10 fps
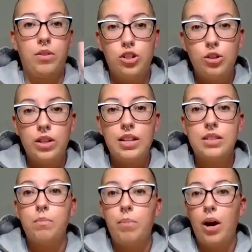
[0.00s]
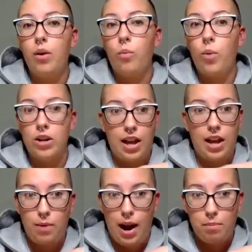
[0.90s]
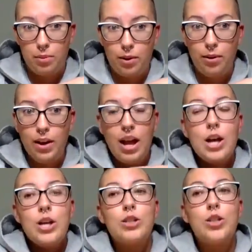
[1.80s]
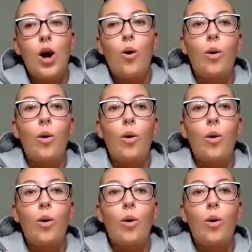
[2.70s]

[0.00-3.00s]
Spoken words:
I want nothing to do with this, but where's that wrap though?